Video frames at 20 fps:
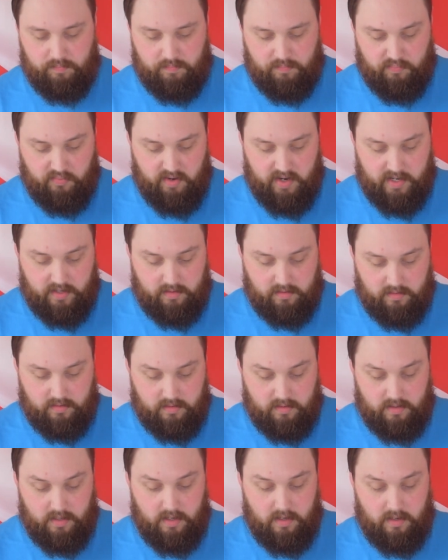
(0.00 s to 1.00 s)
Bram,
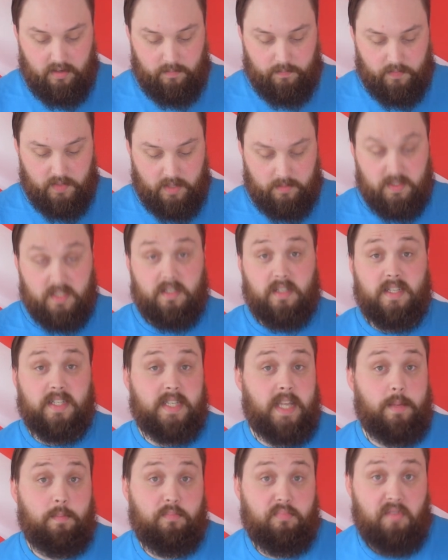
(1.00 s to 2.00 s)
I'm just going to
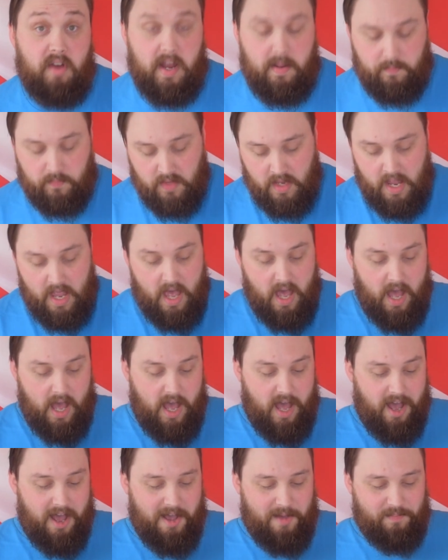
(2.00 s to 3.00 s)
say Bram,
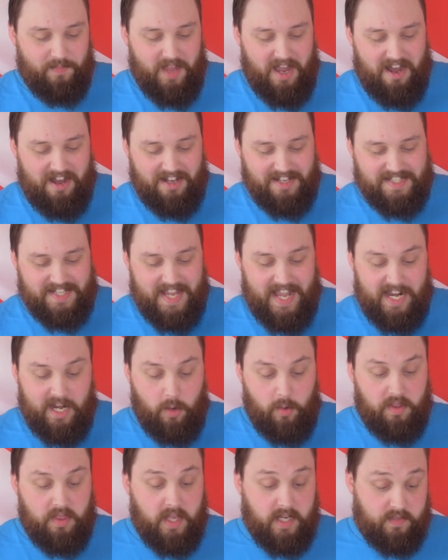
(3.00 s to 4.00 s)
ask, hello
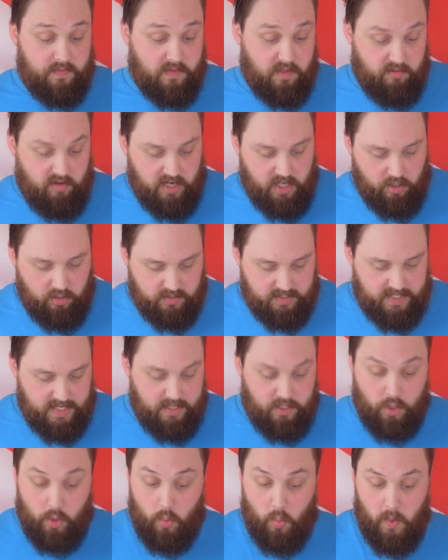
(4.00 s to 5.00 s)
and thanks for the great
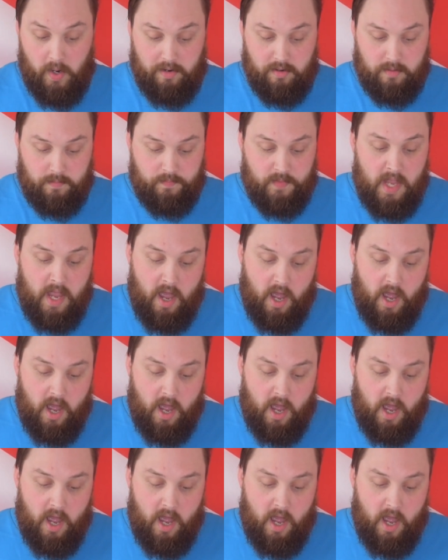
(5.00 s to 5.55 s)
content, you're welcome.